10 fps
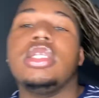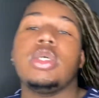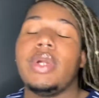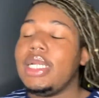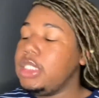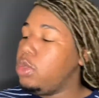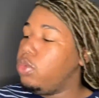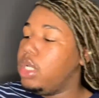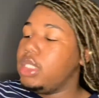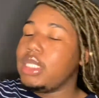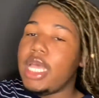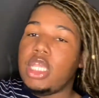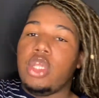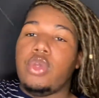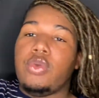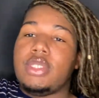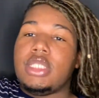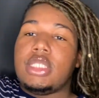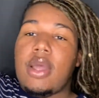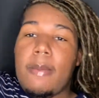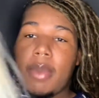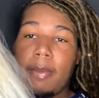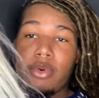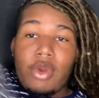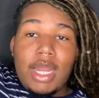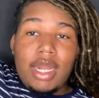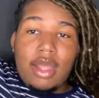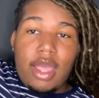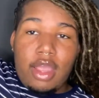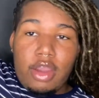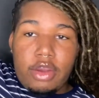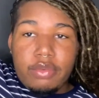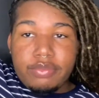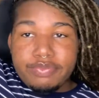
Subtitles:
so what I did was I used some braiding hair.